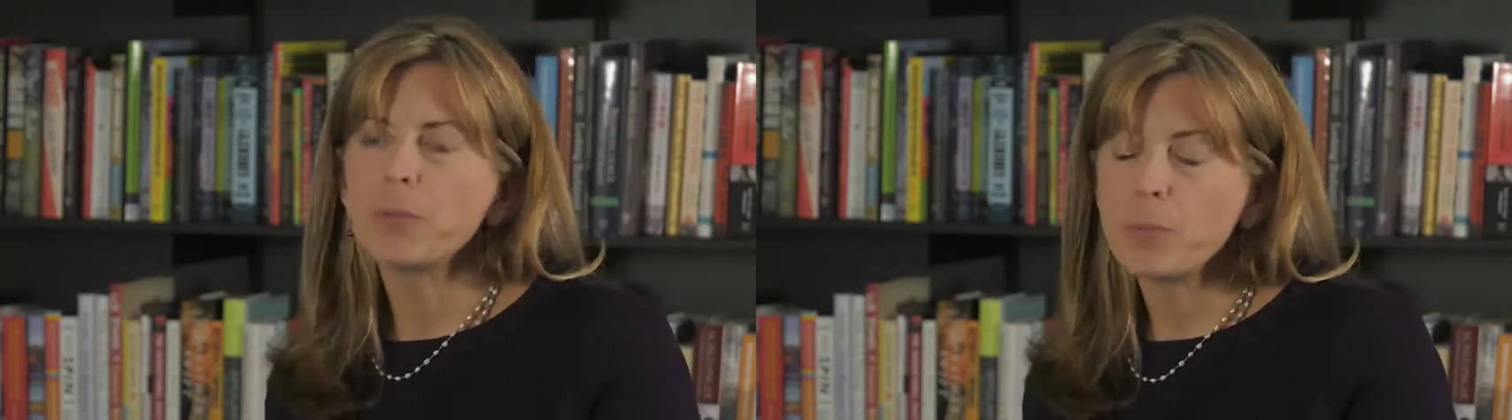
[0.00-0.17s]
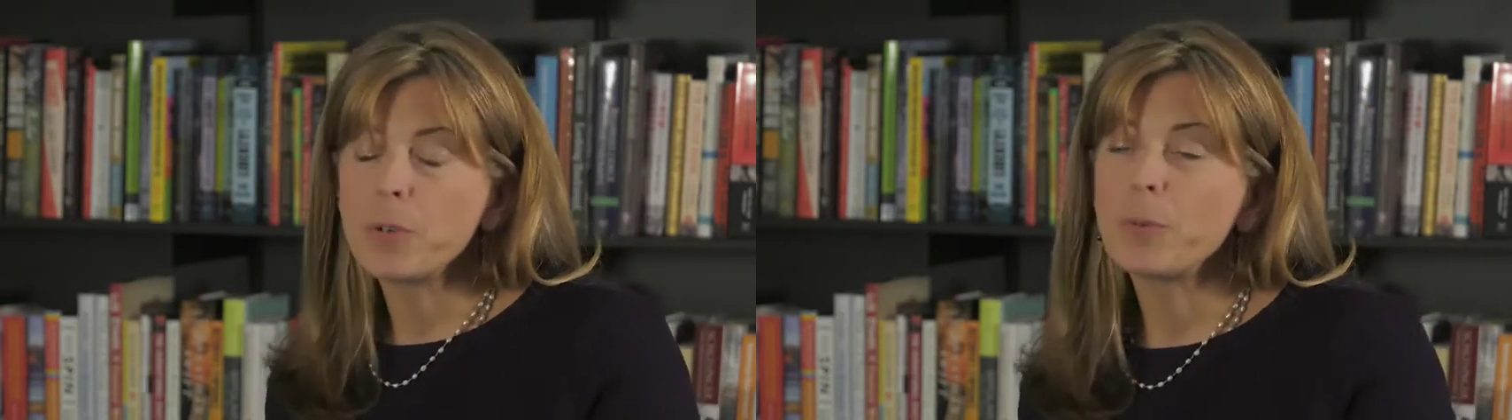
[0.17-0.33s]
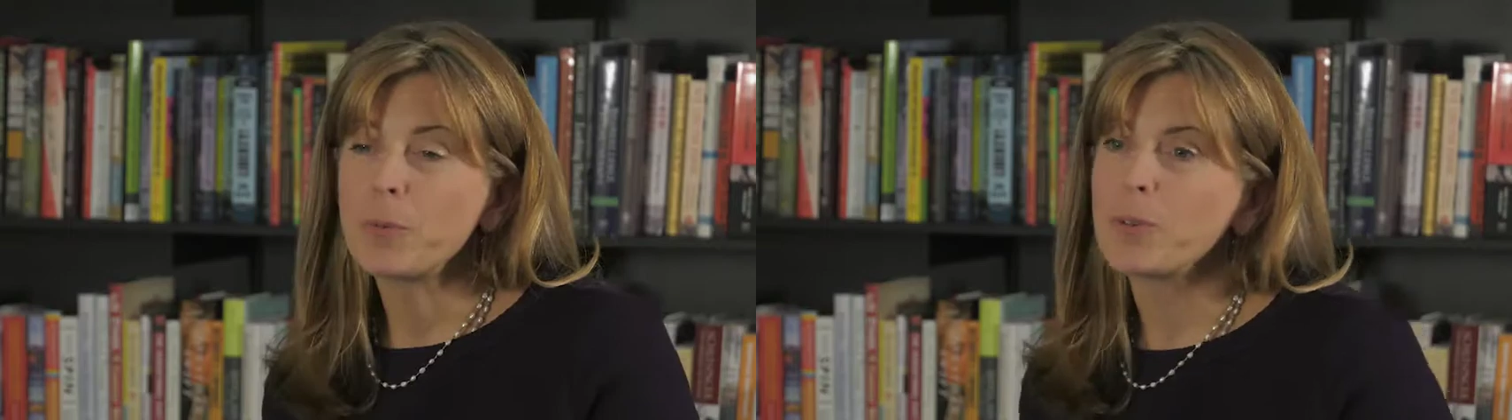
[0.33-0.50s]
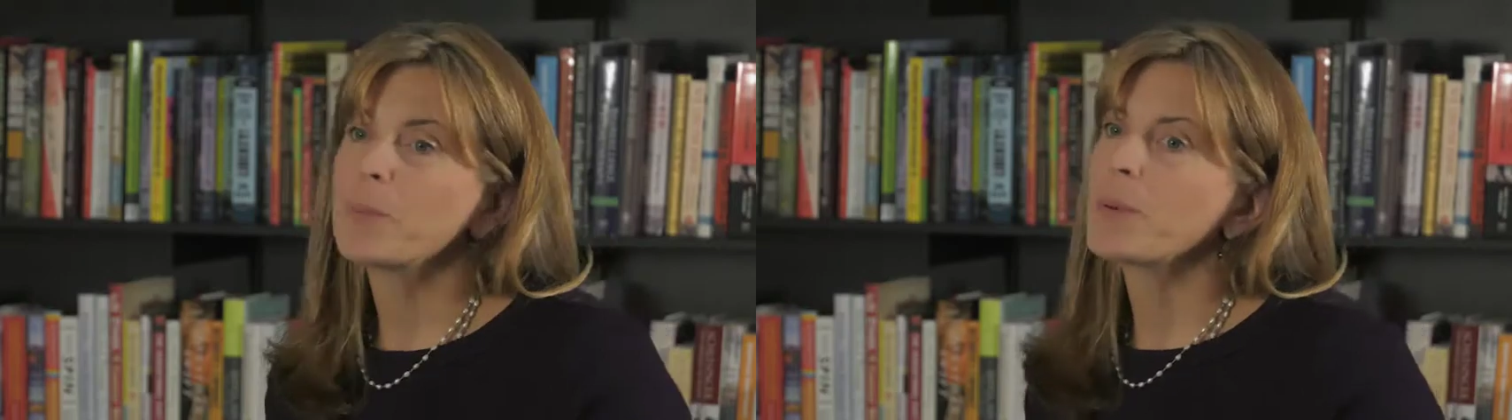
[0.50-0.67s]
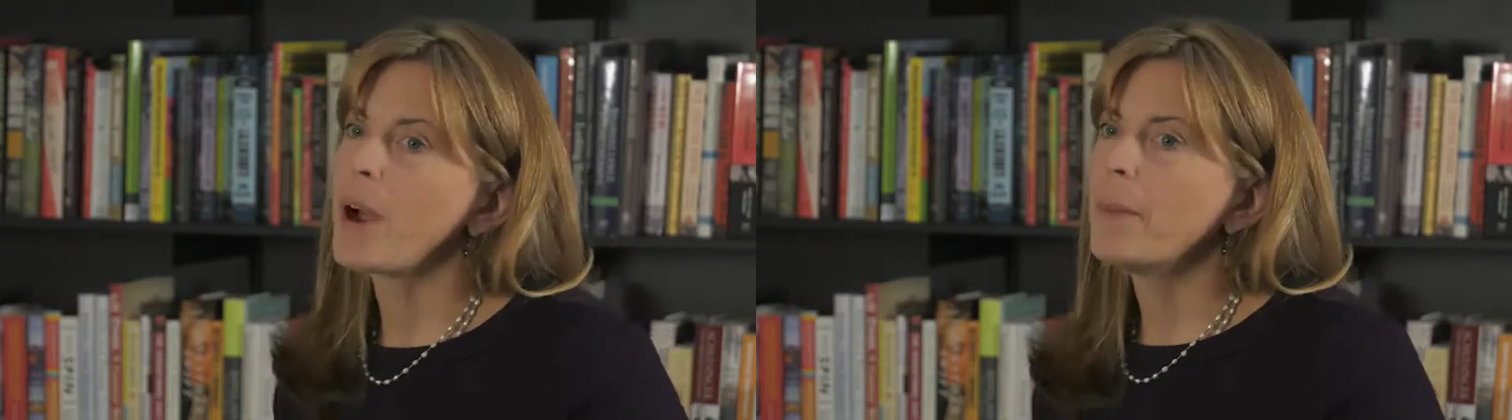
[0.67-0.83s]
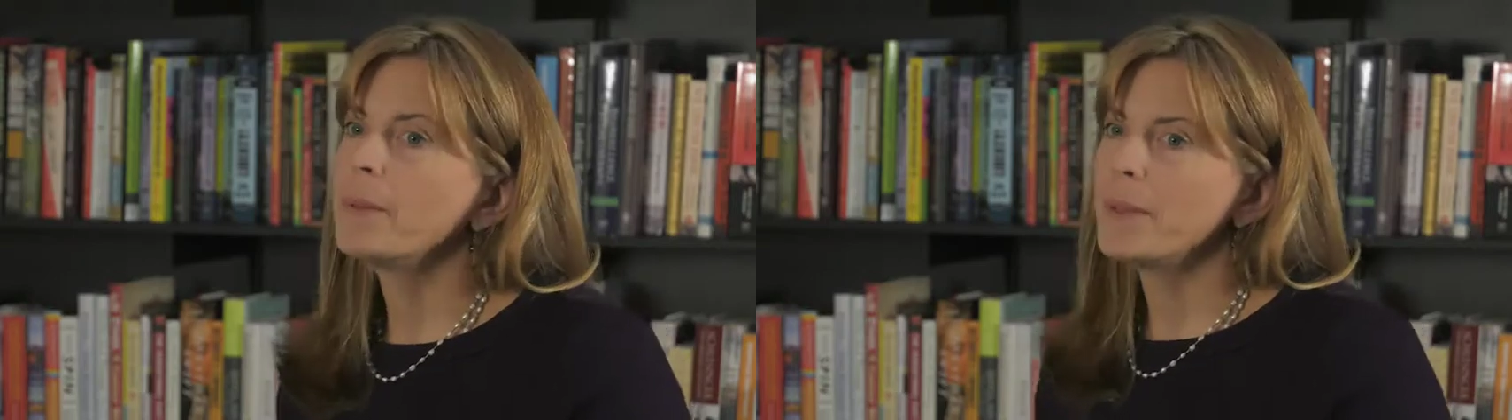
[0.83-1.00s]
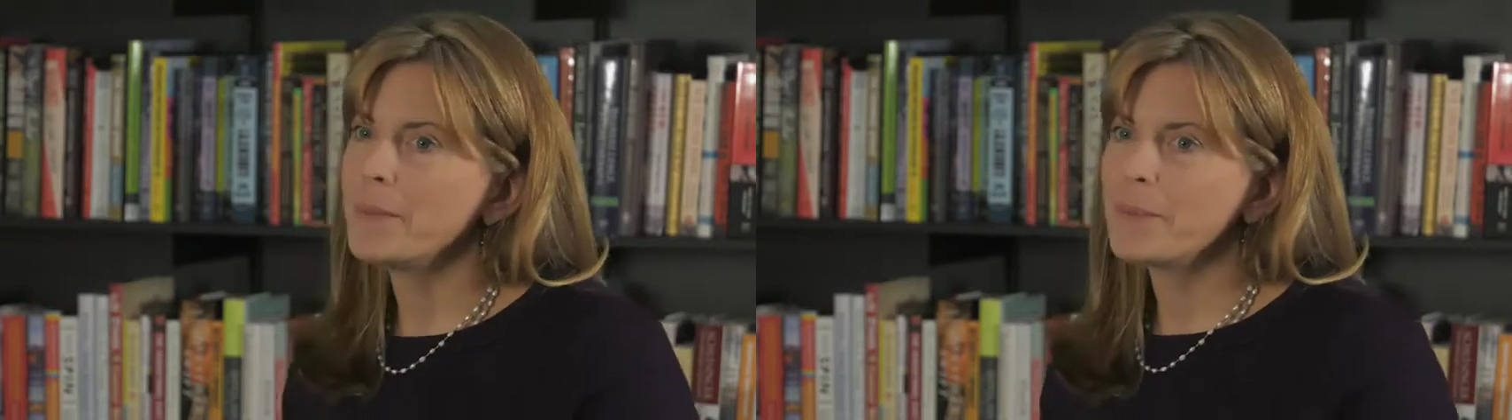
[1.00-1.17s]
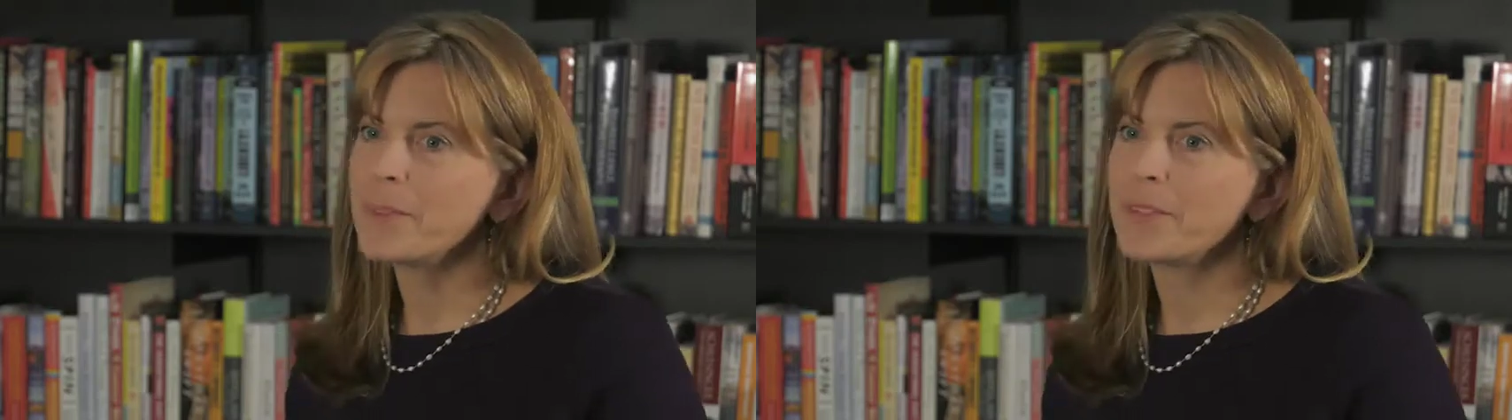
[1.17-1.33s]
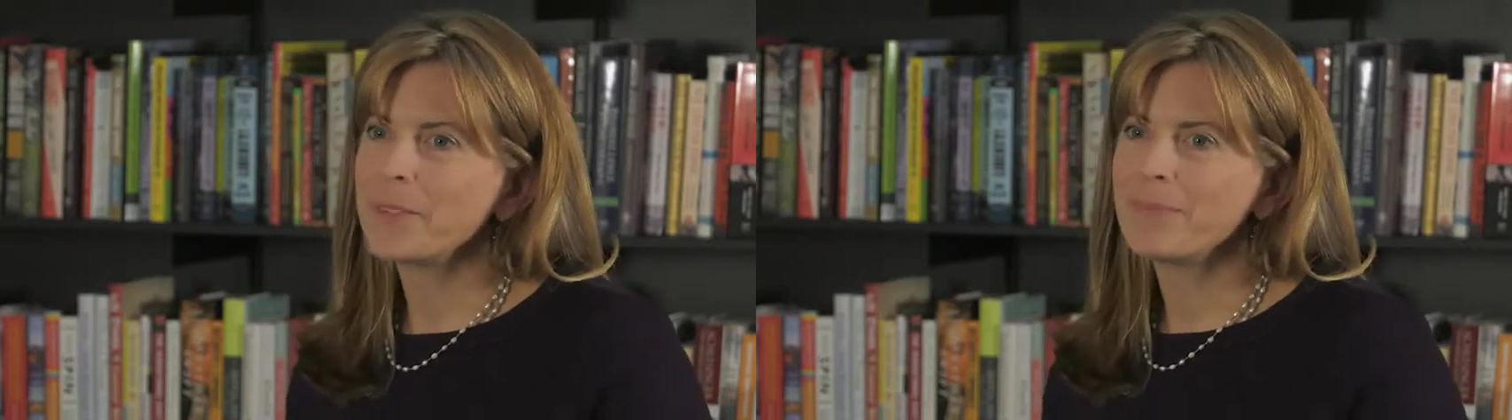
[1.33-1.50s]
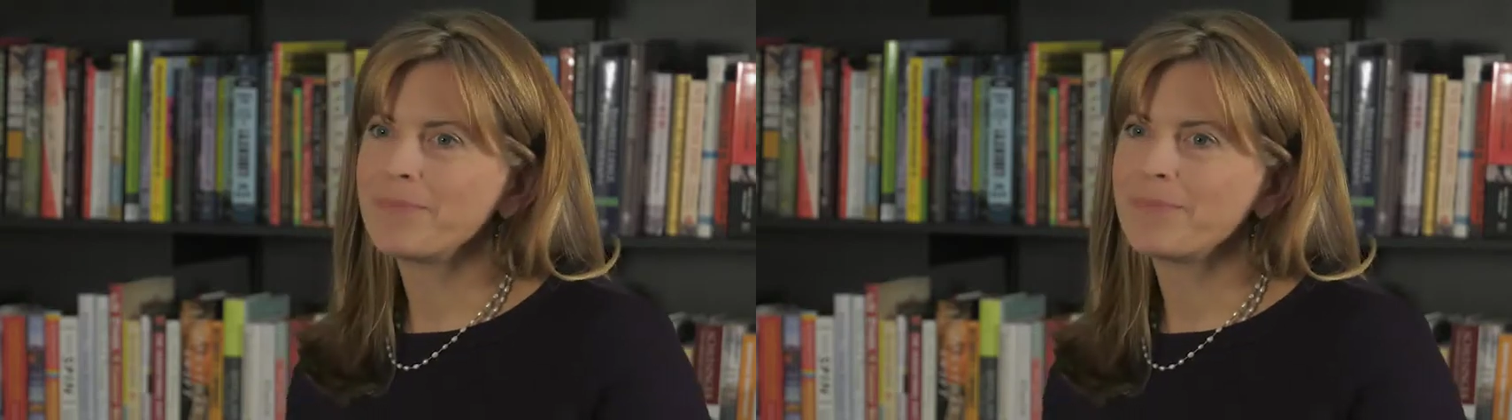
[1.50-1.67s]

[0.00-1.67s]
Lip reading: real-world problems.